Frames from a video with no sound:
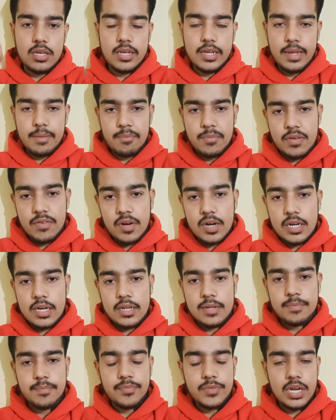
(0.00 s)
ambivert,
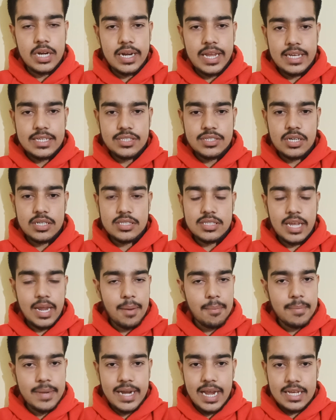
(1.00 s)
dexterous,
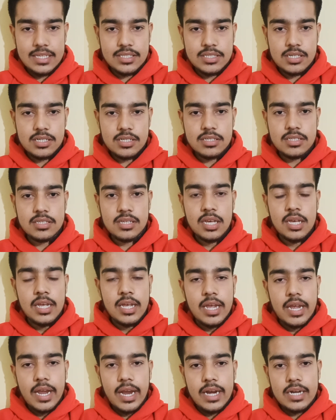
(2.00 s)
ambidextrous,
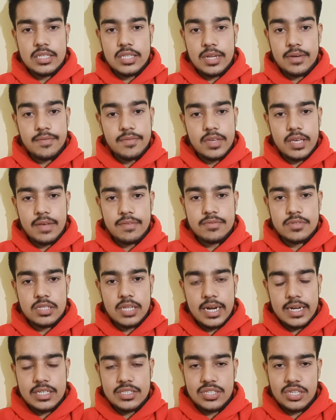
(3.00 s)
and then we have
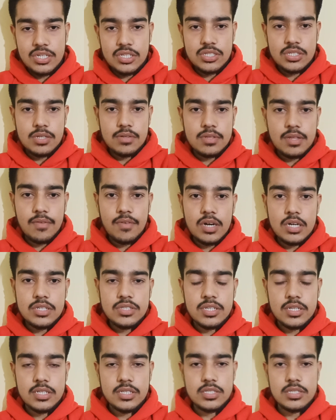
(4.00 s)
had sinister. The word
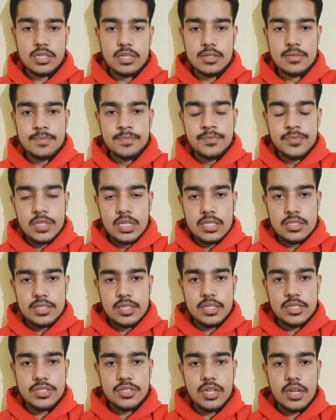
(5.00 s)
sinister.
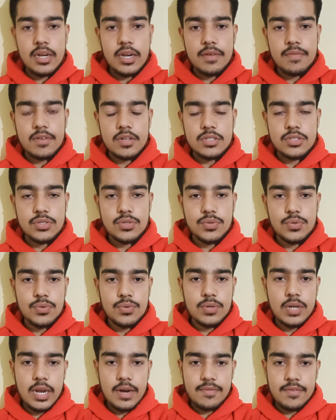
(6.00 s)
Sinister refers to
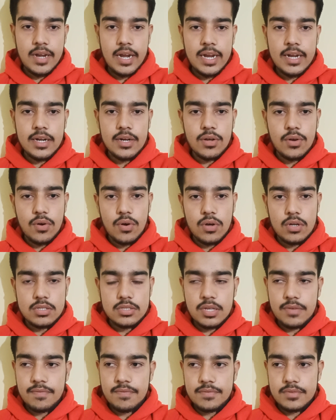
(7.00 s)
left hand or
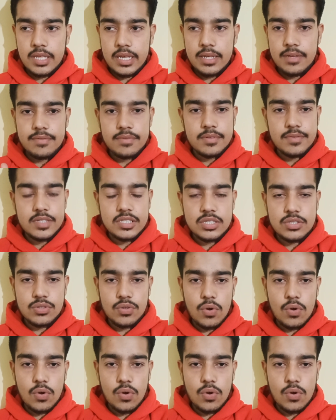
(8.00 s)
something which is